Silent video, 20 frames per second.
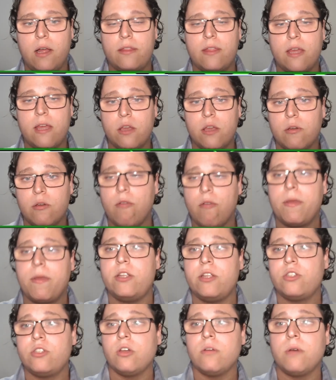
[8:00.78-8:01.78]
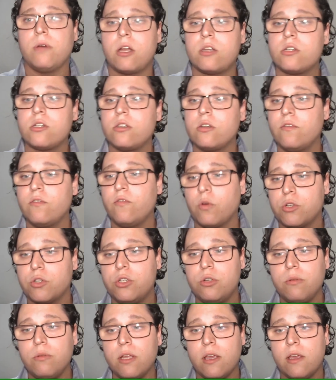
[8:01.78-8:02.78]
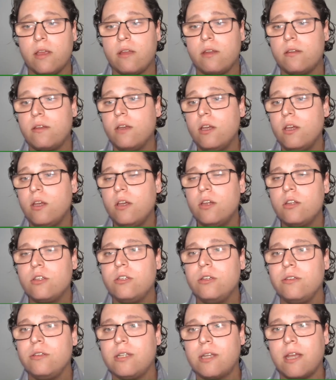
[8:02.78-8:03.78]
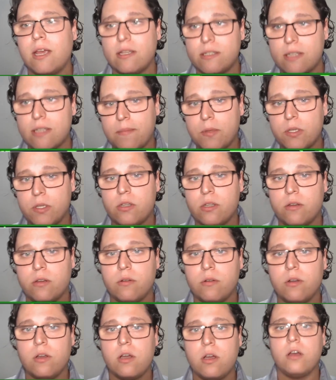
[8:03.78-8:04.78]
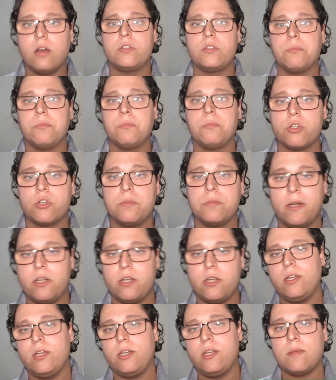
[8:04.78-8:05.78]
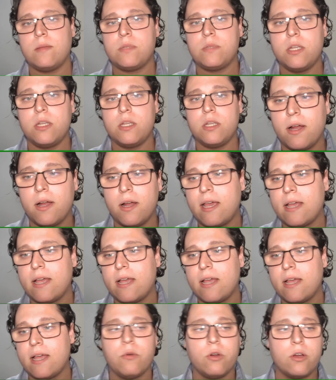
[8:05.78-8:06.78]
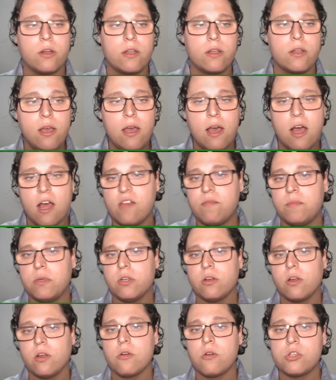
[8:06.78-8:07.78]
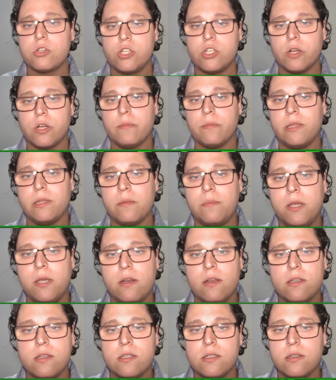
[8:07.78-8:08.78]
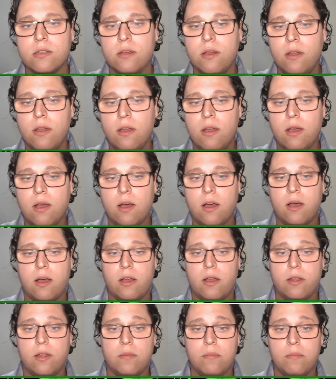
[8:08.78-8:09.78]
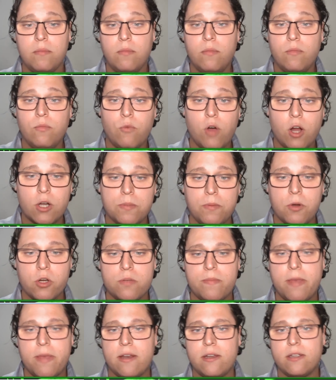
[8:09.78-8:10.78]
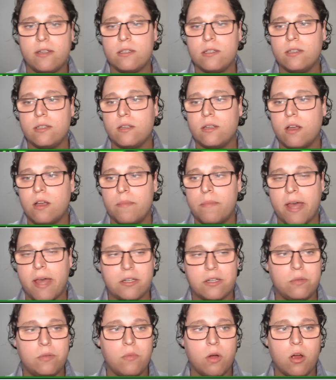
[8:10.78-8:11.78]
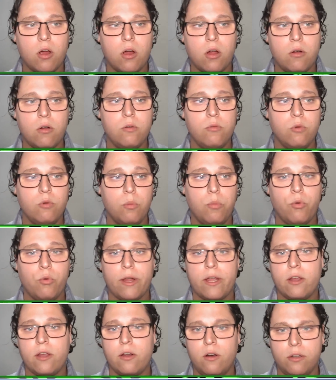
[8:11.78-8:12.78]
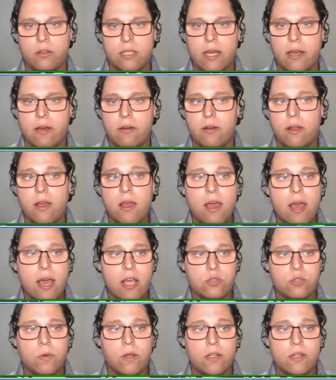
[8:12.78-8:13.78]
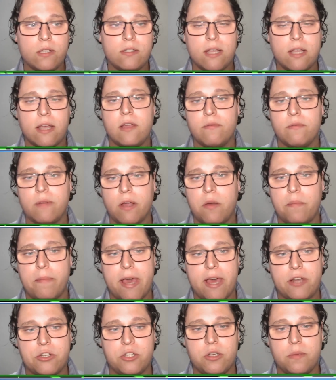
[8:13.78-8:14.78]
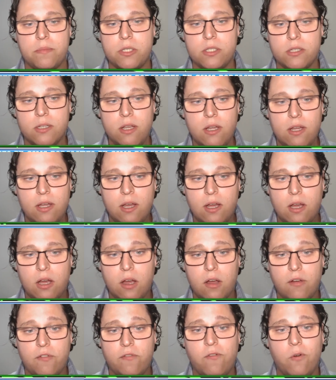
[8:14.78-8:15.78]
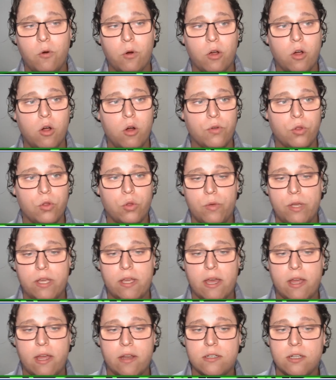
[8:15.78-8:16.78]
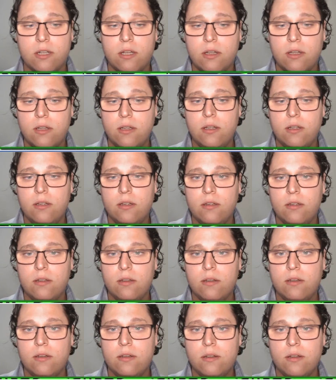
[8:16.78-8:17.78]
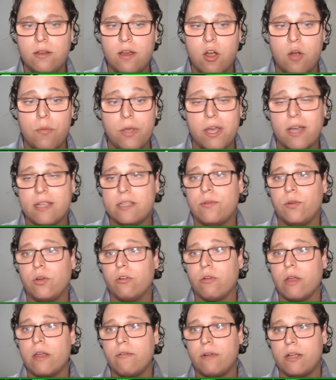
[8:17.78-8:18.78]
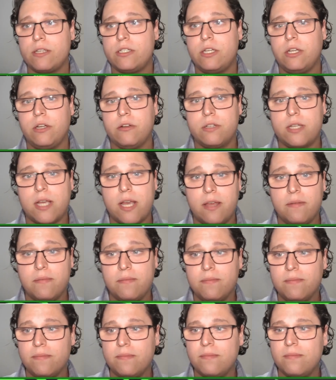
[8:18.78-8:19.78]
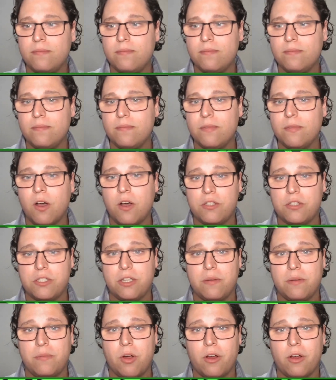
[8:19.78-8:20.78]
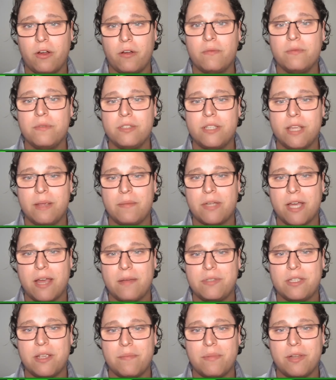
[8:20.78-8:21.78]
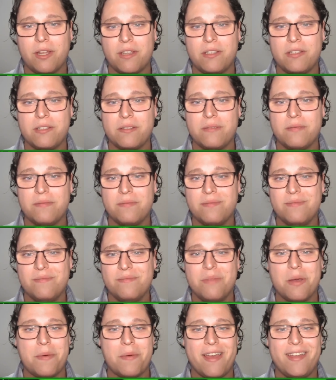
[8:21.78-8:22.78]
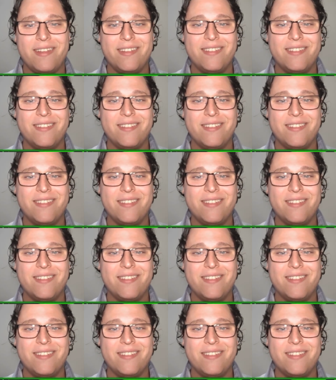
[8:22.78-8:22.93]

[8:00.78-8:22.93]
thank you, everybody, so much for tuning in to today's episode of Sports by G S M C Podcast Network. I've been your host, Jeremy Lapidus. Uh, watch March Madness. Come back tomorrow. We'll break it all down, as well as second-round matchups uh, for over the weekend. Hope you guys have a great rest of your day. I'll see you tomorrow. Same time, same place. Bye-bye.